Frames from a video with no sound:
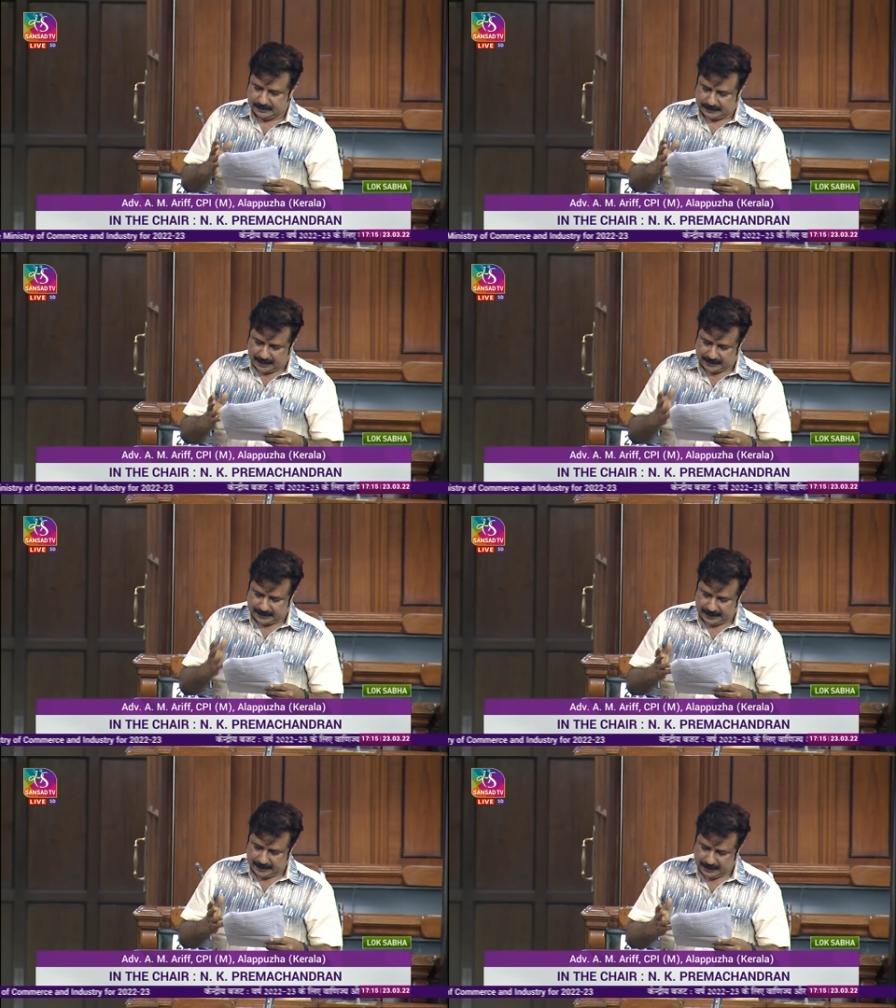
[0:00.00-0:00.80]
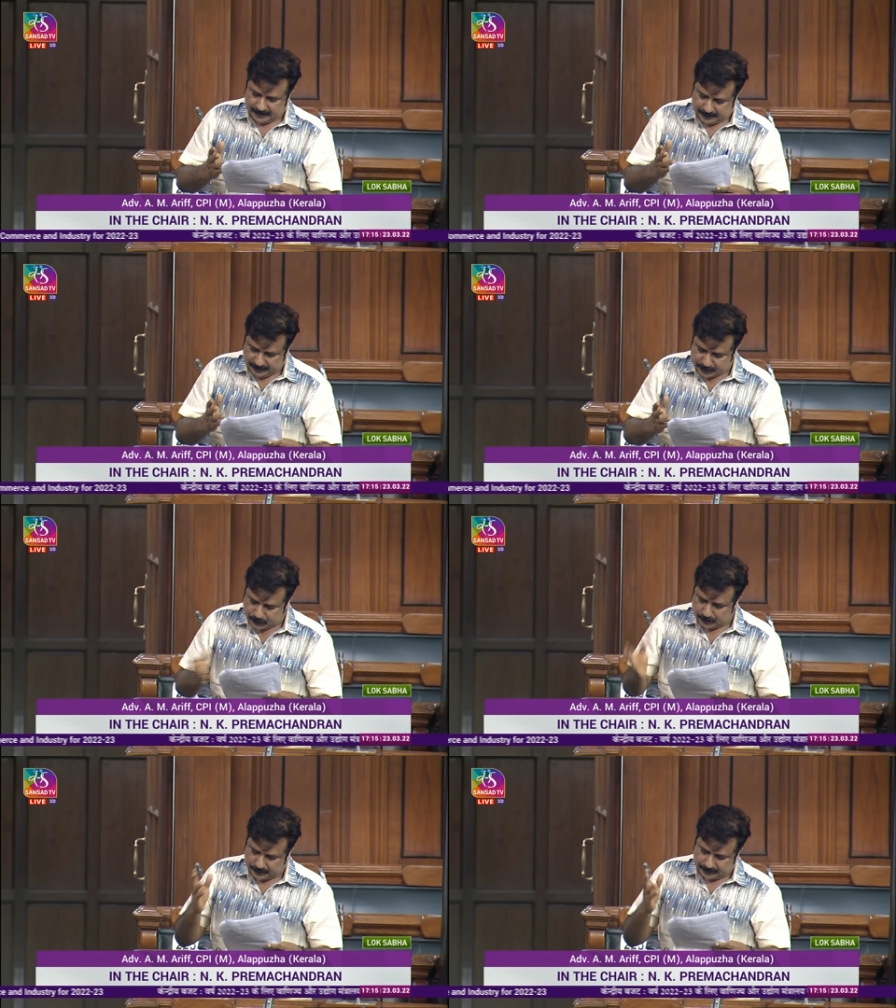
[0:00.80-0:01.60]
selling the
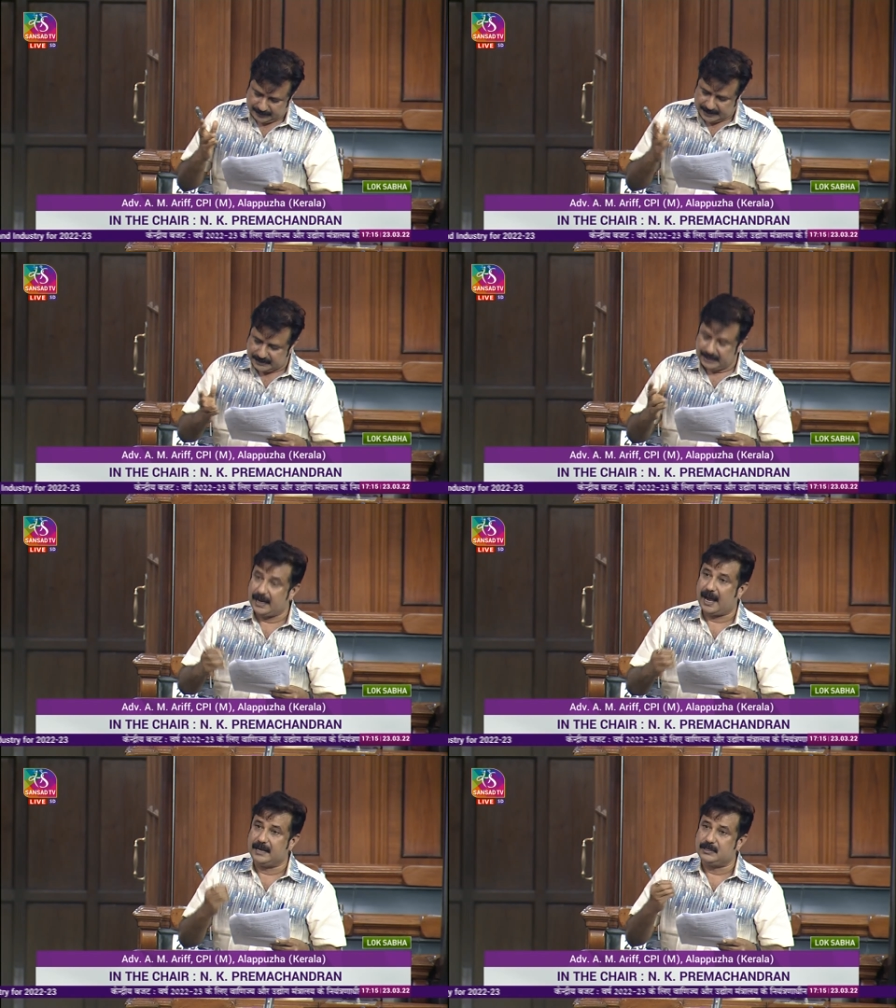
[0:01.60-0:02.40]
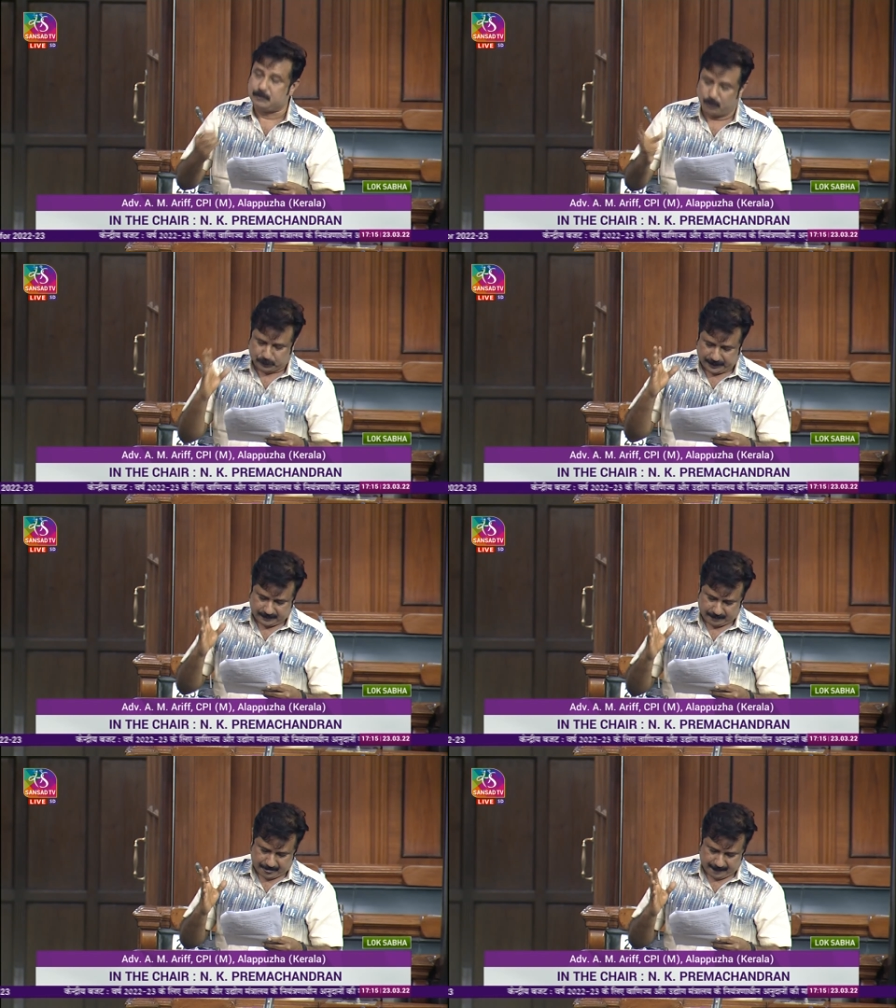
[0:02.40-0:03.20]
uh, easily and smoothly.
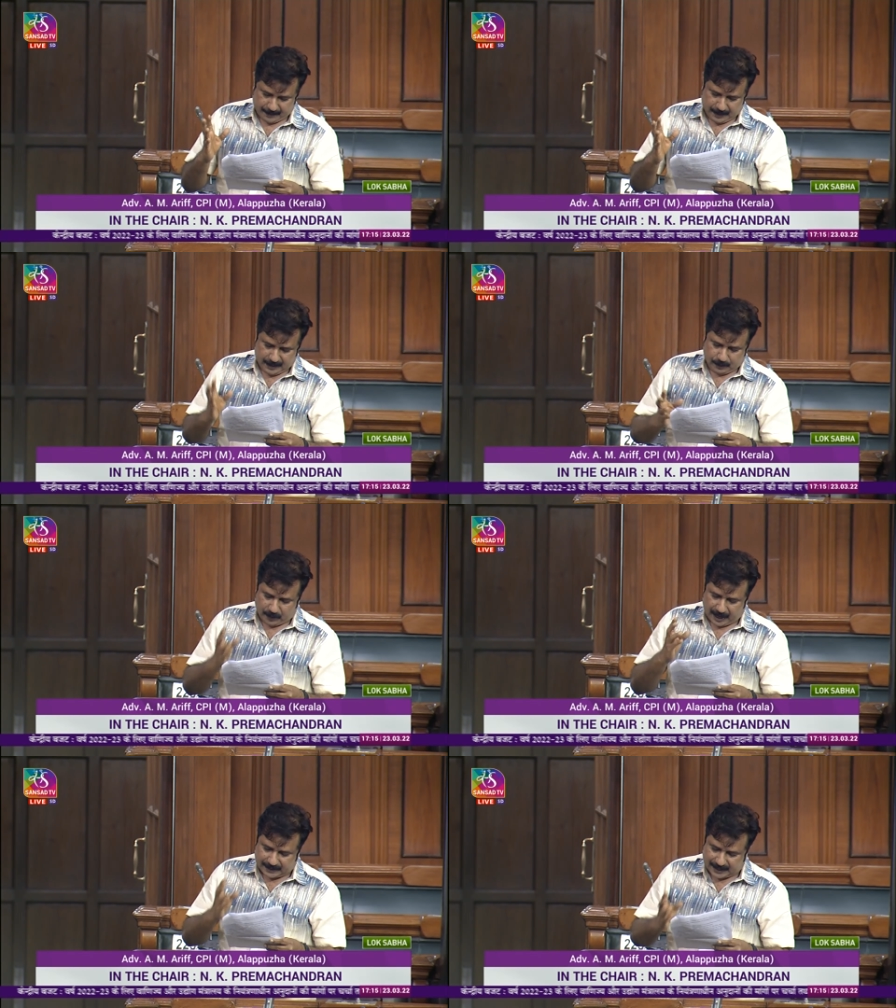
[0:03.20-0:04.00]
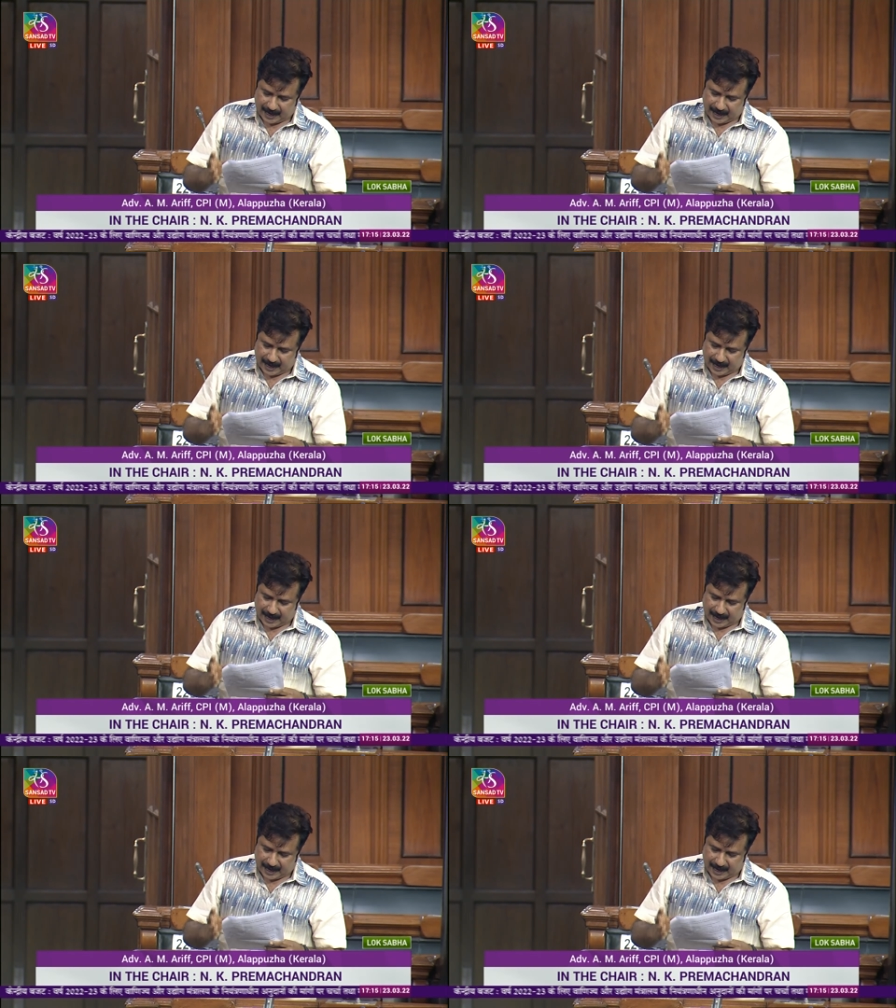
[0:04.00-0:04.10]
On the other